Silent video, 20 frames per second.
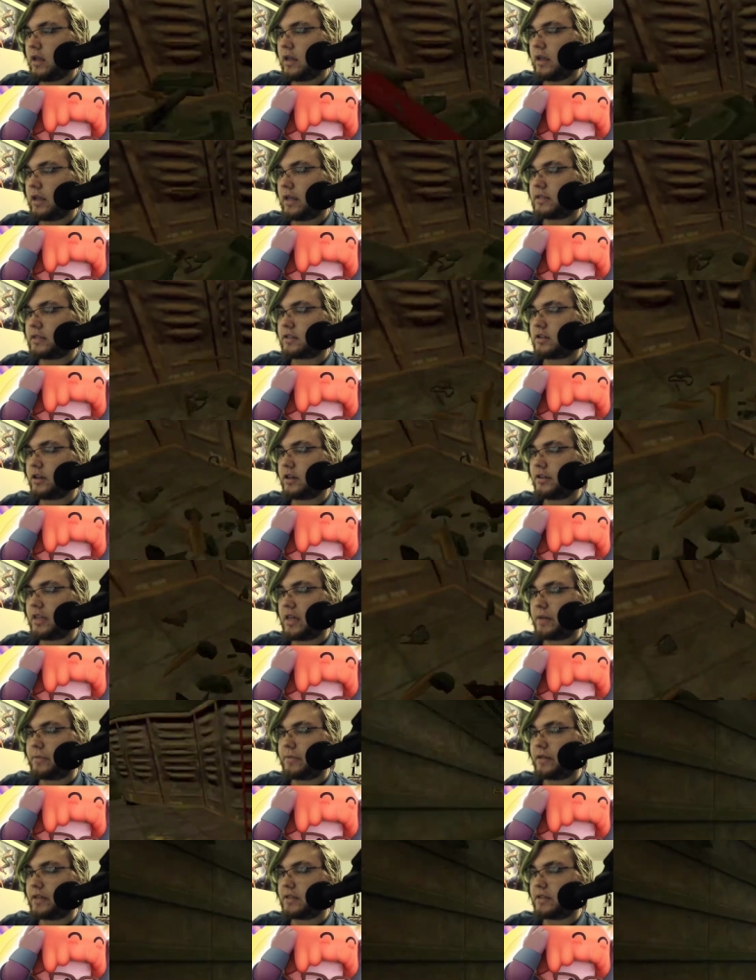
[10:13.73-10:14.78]
It's called
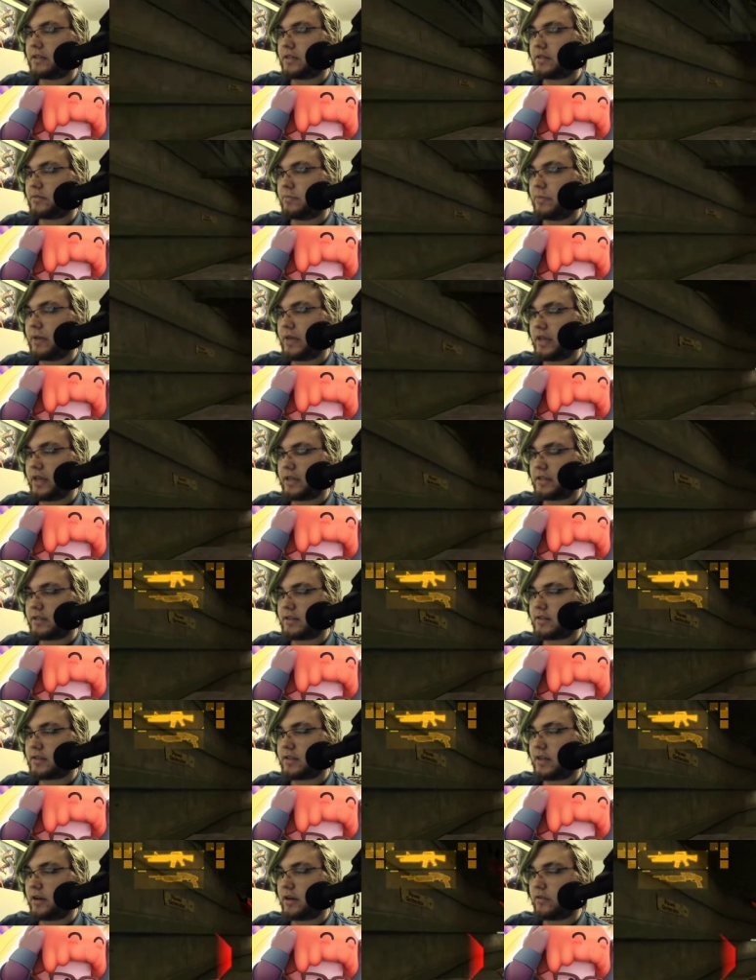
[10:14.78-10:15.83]
that because it's big and
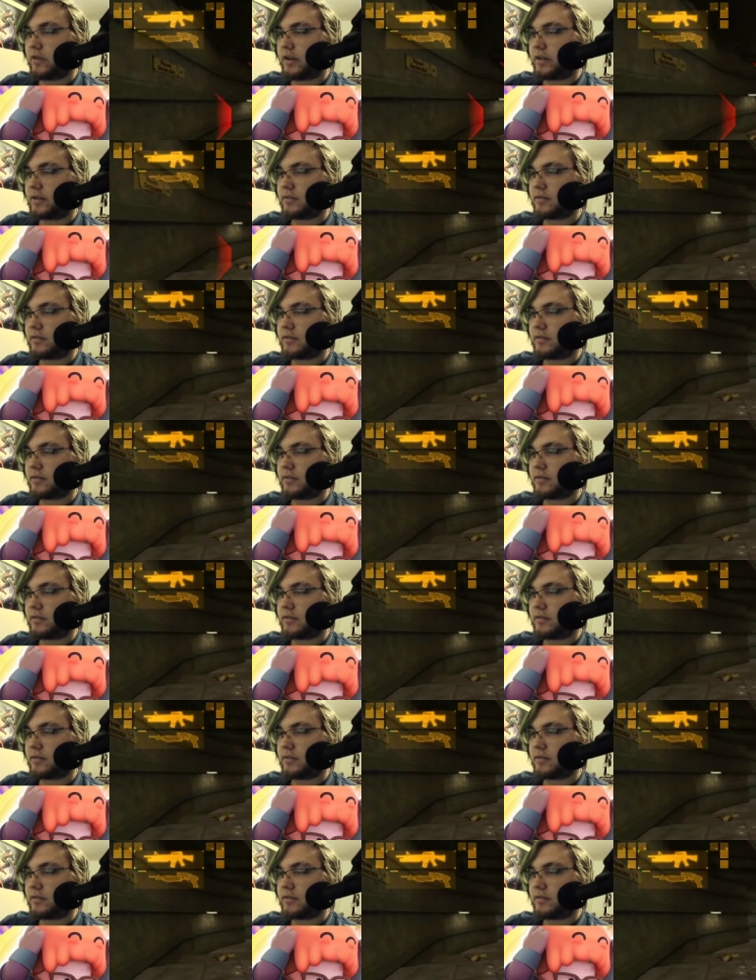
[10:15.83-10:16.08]
scary.